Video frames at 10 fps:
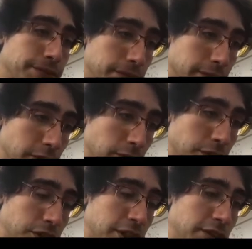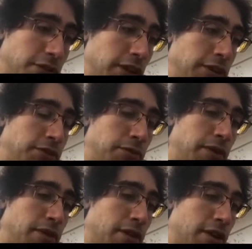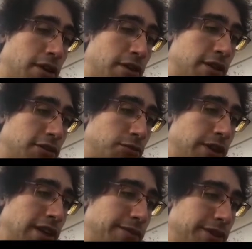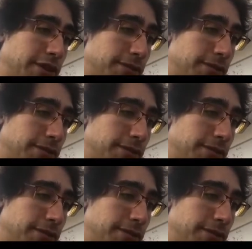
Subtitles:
which is filled with this one element.